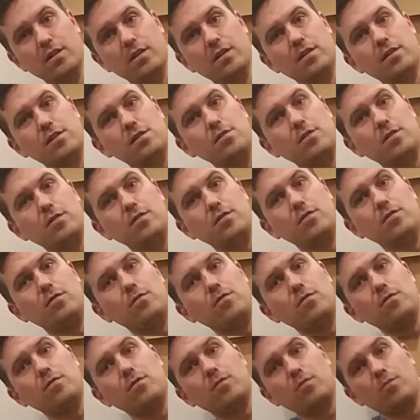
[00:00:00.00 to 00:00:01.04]
You can
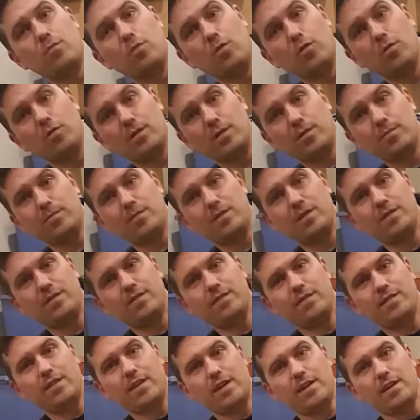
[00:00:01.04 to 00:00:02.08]
do the rolling pin
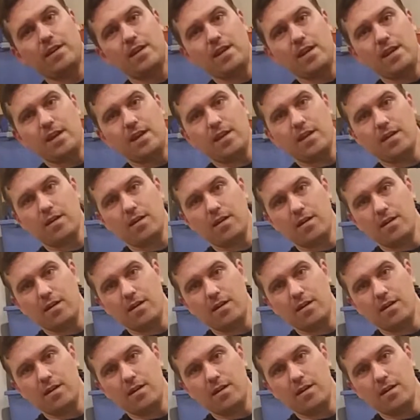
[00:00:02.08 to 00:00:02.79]
technique